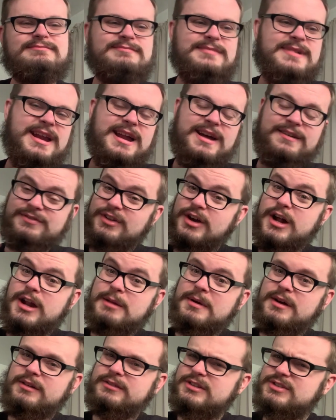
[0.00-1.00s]
I've thought
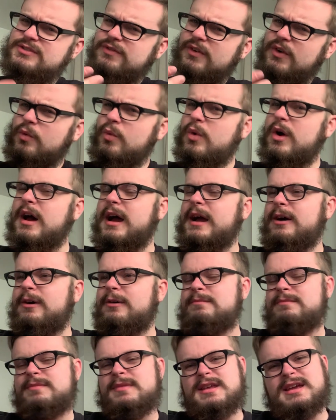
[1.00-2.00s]
about this for a while,
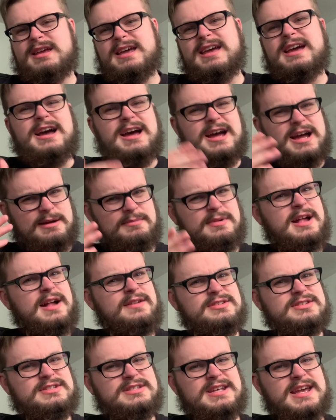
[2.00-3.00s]
I'm going to have
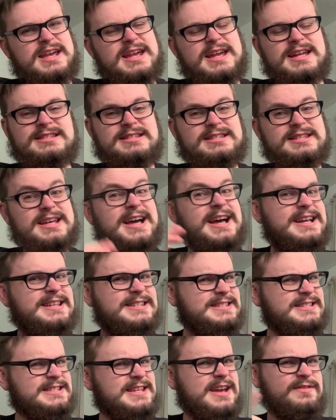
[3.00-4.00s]
to say it's a
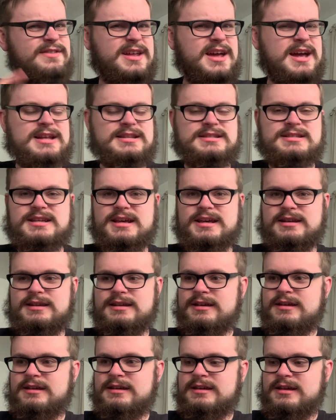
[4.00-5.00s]
7 out of 10.
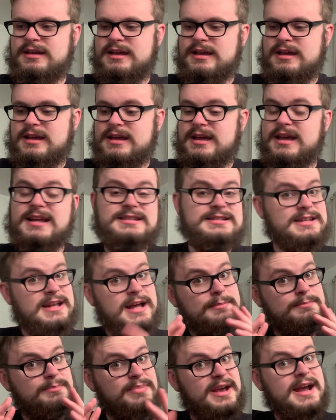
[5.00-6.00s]
It's
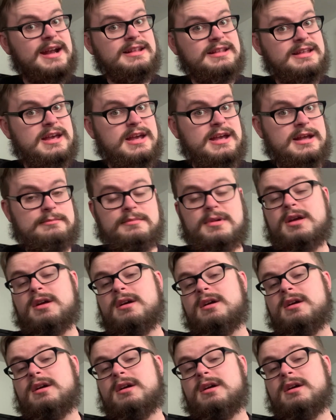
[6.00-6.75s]
not a bad game.